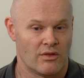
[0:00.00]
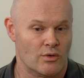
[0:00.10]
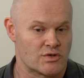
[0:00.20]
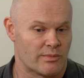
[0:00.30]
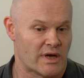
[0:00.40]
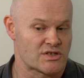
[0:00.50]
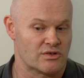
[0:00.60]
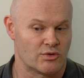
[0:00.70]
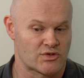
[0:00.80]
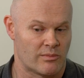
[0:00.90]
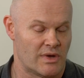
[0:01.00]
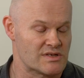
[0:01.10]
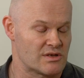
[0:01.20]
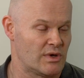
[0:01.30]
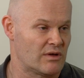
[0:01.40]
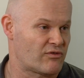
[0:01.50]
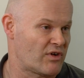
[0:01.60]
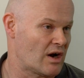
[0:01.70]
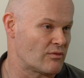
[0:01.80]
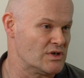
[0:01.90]
The automation also means that we can
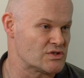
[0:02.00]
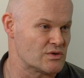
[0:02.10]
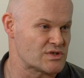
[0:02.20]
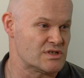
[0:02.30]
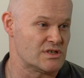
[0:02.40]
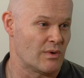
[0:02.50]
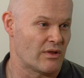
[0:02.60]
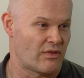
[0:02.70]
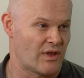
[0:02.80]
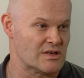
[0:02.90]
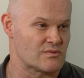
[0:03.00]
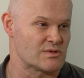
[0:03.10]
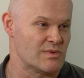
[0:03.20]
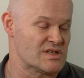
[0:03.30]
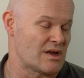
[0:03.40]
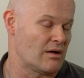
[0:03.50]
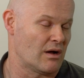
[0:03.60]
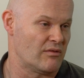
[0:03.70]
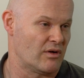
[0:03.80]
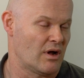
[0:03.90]
free up resources to do other things, which means
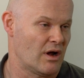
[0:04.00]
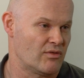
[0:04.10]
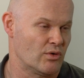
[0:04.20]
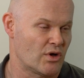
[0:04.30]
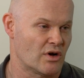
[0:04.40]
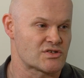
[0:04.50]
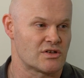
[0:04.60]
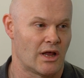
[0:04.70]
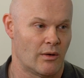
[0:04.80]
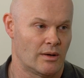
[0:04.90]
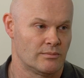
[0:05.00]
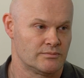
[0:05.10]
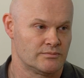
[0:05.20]
our overall costs are lower.